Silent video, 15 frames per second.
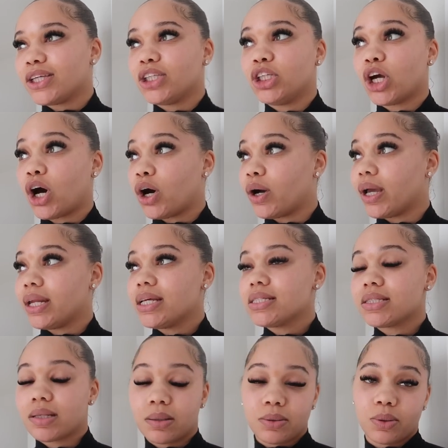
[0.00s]
y'all it
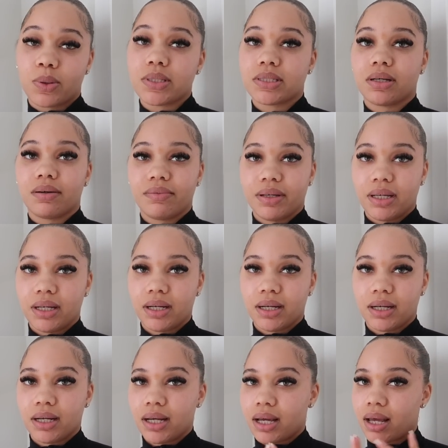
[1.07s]
is so noisy over
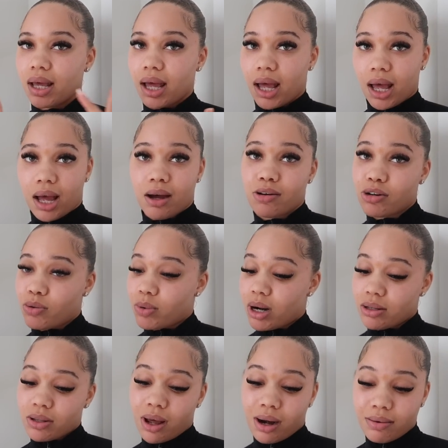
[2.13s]
here i don't know what
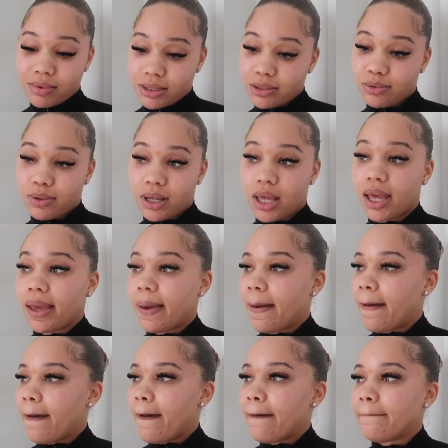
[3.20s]
i thought i was doing
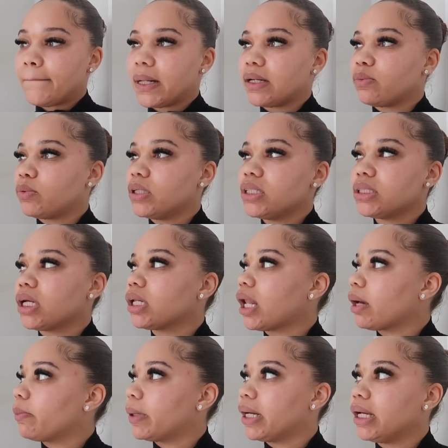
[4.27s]
but what is
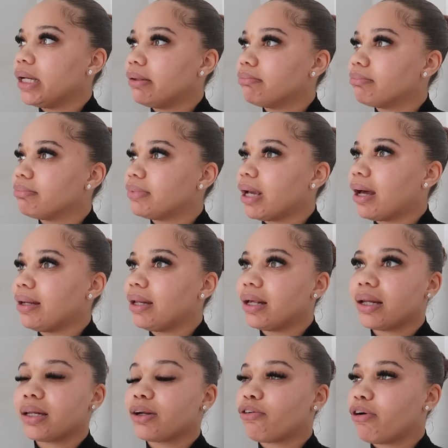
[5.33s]
like what y'all
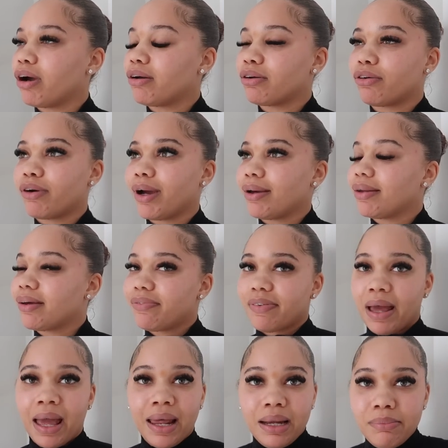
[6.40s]
digging in the ground the ground look
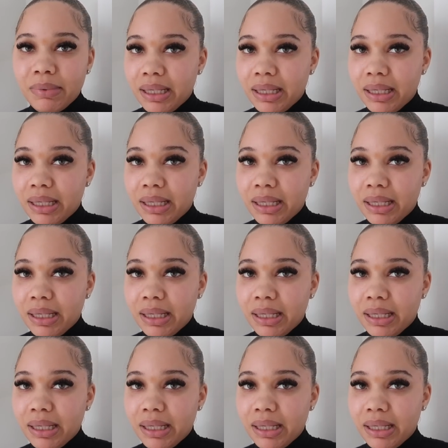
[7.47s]
fine to